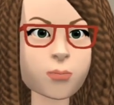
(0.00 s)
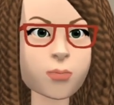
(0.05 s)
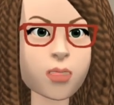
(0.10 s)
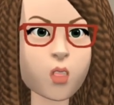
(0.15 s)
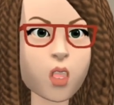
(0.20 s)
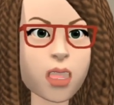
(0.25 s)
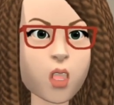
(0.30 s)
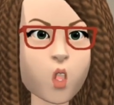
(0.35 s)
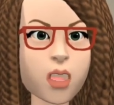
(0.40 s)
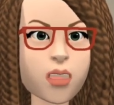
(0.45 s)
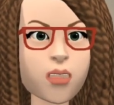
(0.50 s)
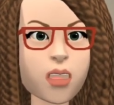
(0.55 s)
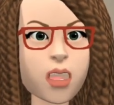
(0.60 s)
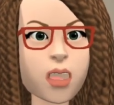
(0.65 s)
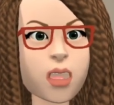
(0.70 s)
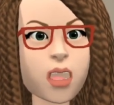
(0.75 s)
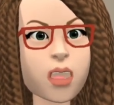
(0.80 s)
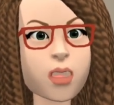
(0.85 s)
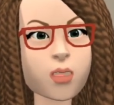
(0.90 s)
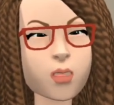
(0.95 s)
Do you have
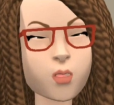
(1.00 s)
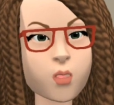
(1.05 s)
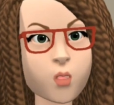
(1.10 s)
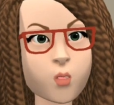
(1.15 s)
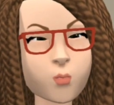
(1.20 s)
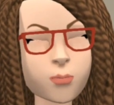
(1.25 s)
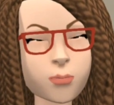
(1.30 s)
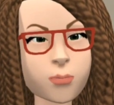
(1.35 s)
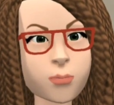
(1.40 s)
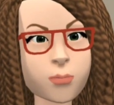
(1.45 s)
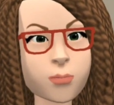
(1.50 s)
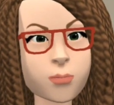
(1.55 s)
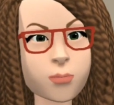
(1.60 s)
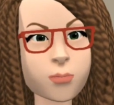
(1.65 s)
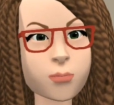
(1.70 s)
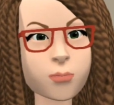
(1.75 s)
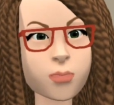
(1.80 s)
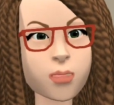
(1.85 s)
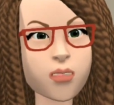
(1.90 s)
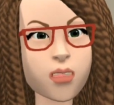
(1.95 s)
any loans?
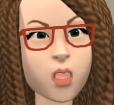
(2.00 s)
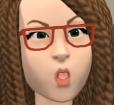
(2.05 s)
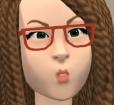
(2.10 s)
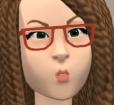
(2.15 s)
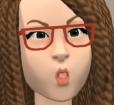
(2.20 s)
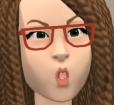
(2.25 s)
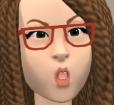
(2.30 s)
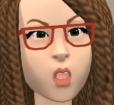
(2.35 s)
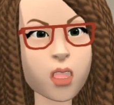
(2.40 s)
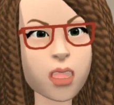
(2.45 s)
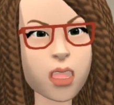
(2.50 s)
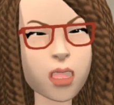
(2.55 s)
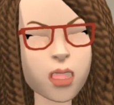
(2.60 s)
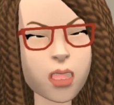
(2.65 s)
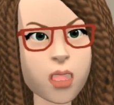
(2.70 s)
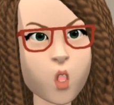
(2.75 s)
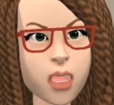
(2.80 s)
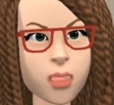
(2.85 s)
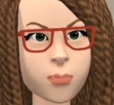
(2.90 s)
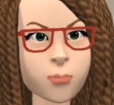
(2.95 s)
Have you bought any
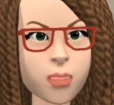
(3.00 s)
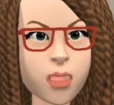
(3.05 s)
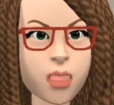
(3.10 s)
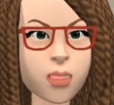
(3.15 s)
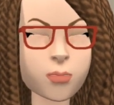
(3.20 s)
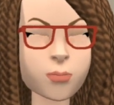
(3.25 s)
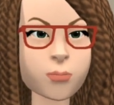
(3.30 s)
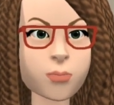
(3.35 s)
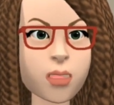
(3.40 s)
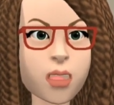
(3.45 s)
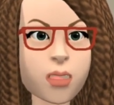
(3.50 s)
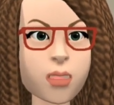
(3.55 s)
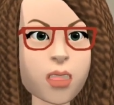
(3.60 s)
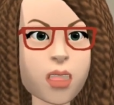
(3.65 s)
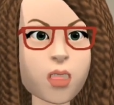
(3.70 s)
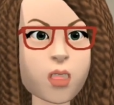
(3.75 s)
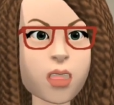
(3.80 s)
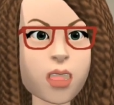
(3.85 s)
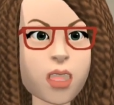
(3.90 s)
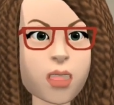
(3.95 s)
equipment,
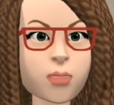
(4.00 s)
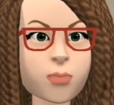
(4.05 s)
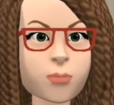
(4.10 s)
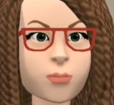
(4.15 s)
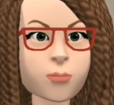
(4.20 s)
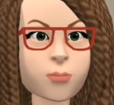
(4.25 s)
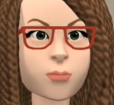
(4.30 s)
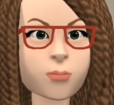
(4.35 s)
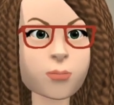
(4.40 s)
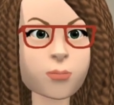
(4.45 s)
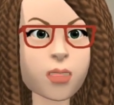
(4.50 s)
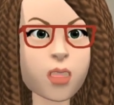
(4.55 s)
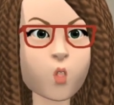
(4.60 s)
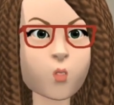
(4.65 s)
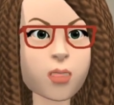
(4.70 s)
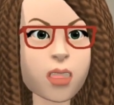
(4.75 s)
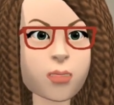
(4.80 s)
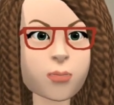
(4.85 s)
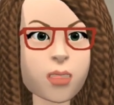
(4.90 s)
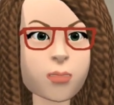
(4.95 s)
etc.? You
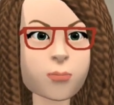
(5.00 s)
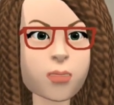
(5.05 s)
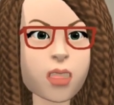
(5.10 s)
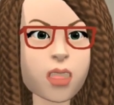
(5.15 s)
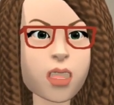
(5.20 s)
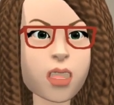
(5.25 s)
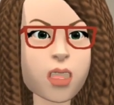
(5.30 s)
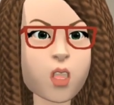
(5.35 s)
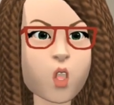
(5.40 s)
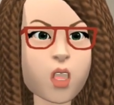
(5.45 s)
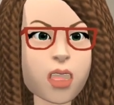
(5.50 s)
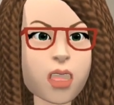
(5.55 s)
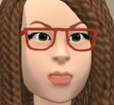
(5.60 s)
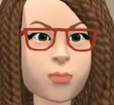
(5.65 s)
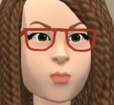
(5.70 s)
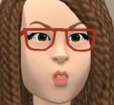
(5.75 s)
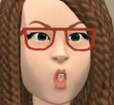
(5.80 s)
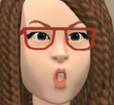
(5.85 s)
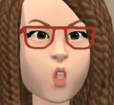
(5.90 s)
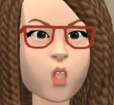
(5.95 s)
may be making way
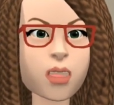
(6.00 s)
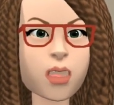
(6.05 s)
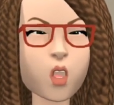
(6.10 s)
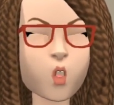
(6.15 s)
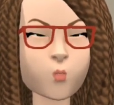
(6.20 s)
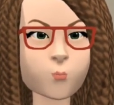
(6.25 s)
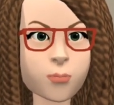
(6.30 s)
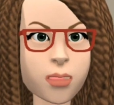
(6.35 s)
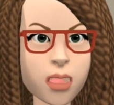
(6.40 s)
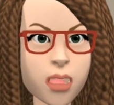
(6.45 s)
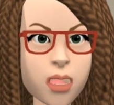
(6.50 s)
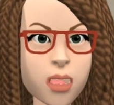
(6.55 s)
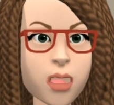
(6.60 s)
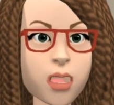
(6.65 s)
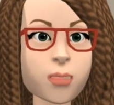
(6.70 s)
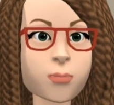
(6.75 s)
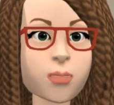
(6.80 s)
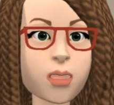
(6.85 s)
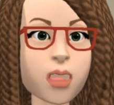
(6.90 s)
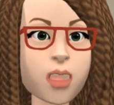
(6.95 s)
more than you spend
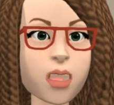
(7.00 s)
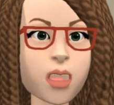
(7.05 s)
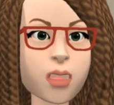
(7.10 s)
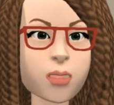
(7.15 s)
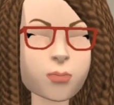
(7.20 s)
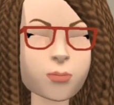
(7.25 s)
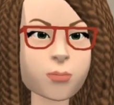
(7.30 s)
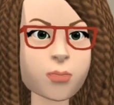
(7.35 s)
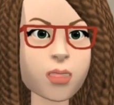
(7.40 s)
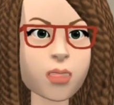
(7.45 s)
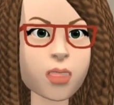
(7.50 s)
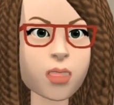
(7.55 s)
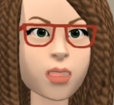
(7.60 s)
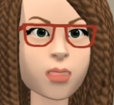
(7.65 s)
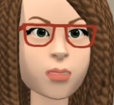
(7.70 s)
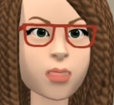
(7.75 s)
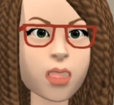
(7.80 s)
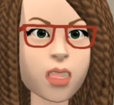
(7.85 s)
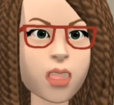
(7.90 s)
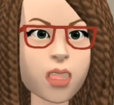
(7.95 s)
each month, and
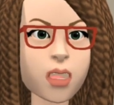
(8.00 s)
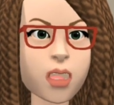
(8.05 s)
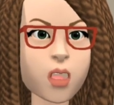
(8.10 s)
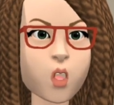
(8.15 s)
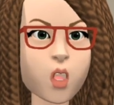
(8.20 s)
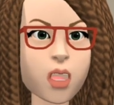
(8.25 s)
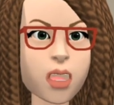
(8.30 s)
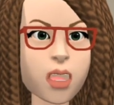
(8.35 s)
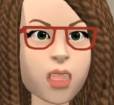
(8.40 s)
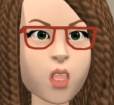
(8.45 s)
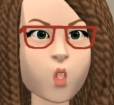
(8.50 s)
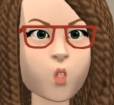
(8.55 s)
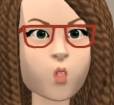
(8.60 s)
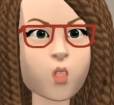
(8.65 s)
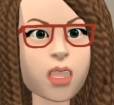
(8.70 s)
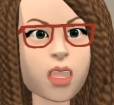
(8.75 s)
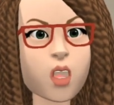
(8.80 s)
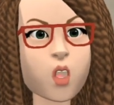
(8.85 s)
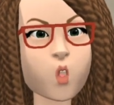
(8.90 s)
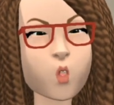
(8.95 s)
that's a great way to
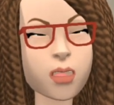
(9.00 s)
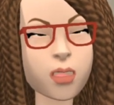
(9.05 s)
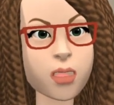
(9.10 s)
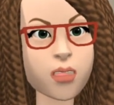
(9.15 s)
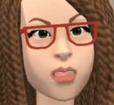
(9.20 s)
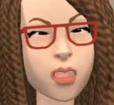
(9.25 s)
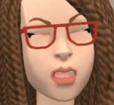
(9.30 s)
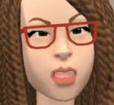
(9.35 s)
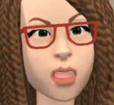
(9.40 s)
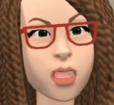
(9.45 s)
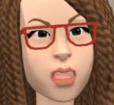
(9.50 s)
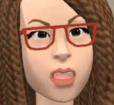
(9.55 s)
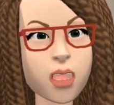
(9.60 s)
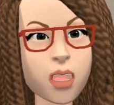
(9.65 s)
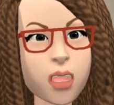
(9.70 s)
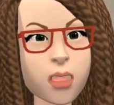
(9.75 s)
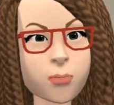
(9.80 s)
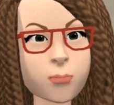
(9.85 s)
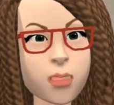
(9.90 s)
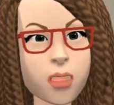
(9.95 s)
start having a
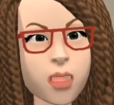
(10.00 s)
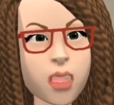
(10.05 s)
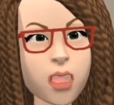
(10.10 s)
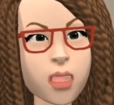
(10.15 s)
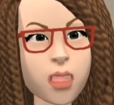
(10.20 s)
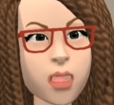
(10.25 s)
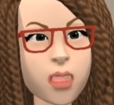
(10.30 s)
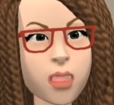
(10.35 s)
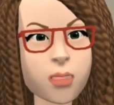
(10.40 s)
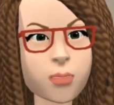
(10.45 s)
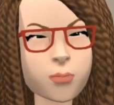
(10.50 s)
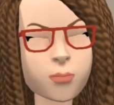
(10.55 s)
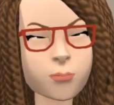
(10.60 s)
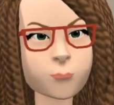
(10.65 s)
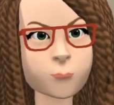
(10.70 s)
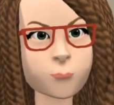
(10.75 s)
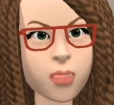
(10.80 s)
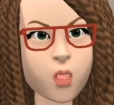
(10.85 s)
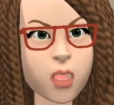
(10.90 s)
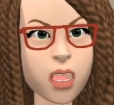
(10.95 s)
healthy business.
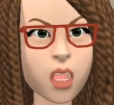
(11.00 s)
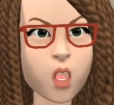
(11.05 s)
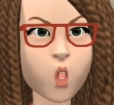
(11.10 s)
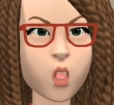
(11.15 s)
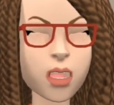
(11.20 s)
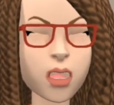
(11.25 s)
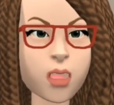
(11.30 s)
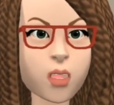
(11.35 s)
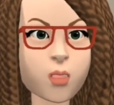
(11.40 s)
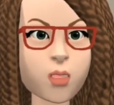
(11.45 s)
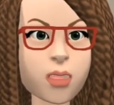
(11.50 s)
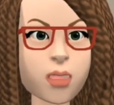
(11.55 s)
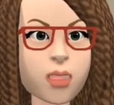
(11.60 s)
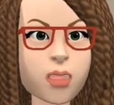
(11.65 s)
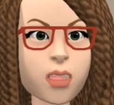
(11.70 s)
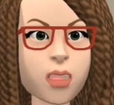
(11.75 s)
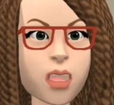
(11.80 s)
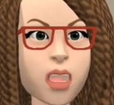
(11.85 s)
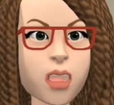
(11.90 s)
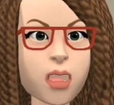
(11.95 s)
But without
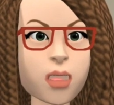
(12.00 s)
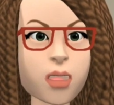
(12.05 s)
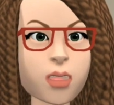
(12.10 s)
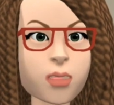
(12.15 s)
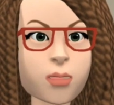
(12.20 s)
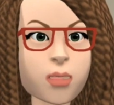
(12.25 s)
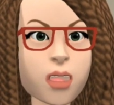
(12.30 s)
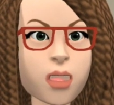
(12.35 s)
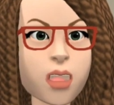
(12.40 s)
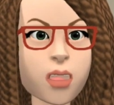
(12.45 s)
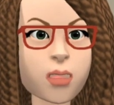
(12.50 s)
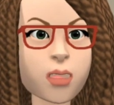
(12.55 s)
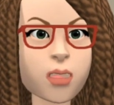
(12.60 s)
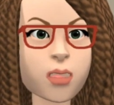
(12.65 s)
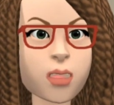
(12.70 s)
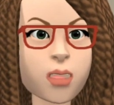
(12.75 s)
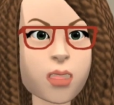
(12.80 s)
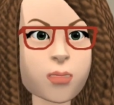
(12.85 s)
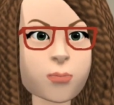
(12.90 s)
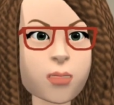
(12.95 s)
understanding the assets and
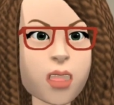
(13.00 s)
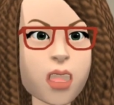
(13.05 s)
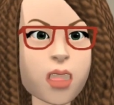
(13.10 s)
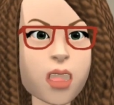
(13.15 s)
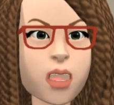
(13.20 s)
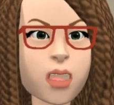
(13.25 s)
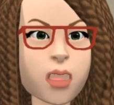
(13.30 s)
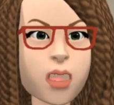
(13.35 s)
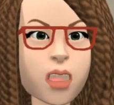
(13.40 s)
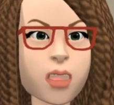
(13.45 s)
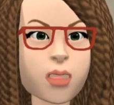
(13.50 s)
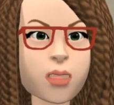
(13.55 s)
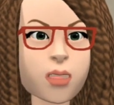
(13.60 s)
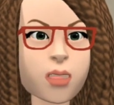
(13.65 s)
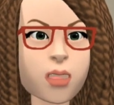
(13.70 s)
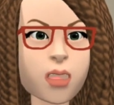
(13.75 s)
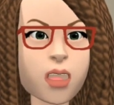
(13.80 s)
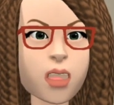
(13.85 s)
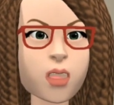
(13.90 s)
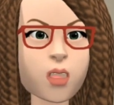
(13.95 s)
liabilities that
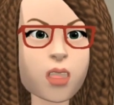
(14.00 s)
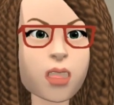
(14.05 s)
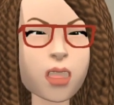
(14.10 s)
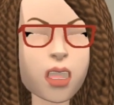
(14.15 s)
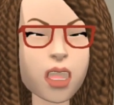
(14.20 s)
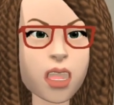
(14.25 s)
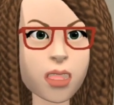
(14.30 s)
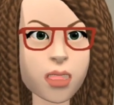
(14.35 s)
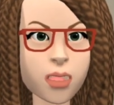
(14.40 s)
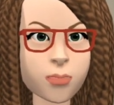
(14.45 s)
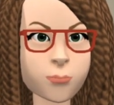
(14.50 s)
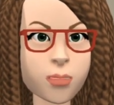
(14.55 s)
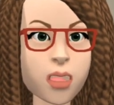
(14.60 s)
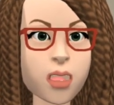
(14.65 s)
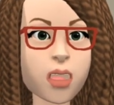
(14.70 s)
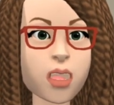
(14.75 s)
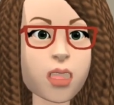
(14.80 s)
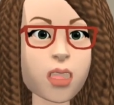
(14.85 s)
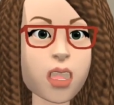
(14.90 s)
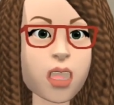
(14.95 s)
lie underneath that
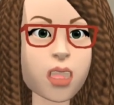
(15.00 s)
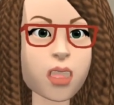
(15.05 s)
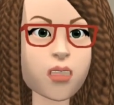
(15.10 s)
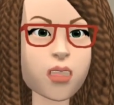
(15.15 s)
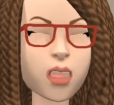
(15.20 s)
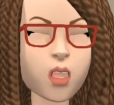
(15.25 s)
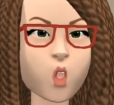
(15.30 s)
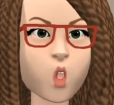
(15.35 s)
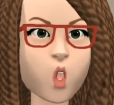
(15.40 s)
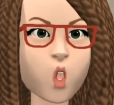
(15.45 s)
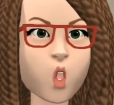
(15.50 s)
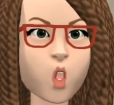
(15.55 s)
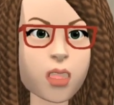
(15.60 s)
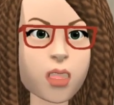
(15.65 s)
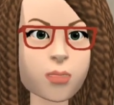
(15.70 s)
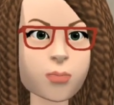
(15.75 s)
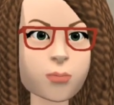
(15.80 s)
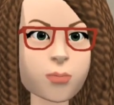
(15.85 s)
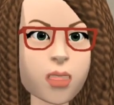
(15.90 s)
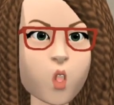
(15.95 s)
monthly revenue,
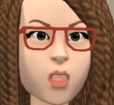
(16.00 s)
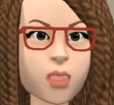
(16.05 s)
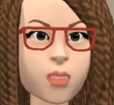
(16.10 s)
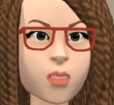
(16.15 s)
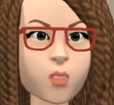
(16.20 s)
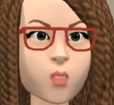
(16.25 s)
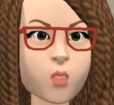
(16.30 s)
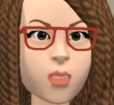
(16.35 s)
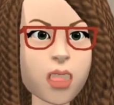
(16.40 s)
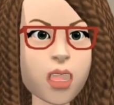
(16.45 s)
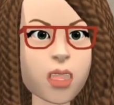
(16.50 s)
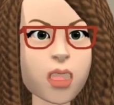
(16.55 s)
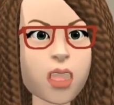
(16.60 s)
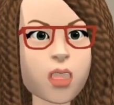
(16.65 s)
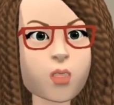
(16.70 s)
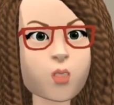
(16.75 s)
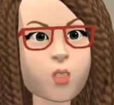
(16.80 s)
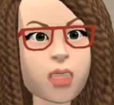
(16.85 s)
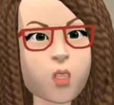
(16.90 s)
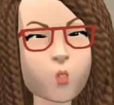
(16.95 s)
you don't really
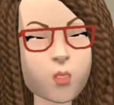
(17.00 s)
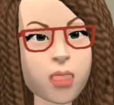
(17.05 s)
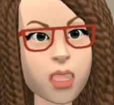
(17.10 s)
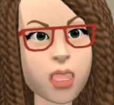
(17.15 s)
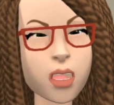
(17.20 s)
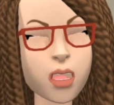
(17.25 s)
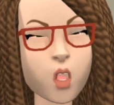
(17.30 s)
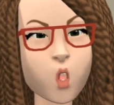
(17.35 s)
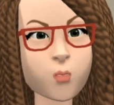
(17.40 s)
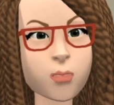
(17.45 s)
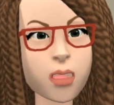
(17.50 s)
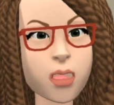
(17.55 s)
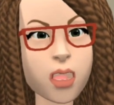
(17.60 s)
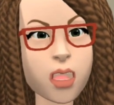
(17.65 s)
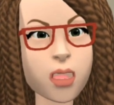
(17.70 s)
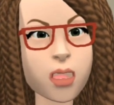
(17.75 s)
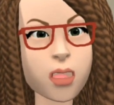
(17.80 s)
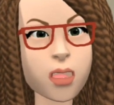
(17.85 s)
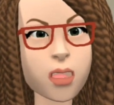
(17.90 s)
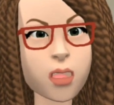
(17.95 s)
know how much your
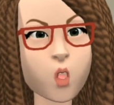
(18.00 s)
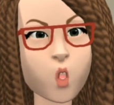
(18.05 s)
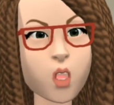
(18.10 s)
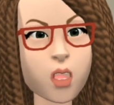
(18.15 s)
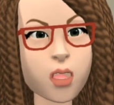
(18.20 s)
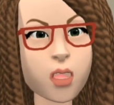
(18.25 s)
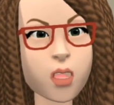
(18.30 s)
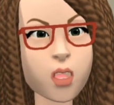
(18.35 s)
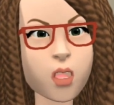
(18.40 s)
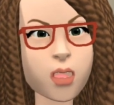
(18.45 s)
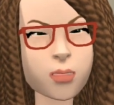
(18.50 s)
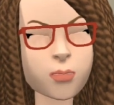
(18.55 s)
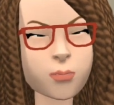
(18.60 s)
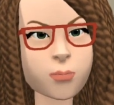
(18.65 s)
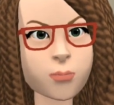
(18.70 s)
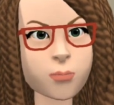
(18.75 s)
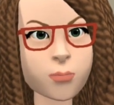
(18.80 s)
business is worth.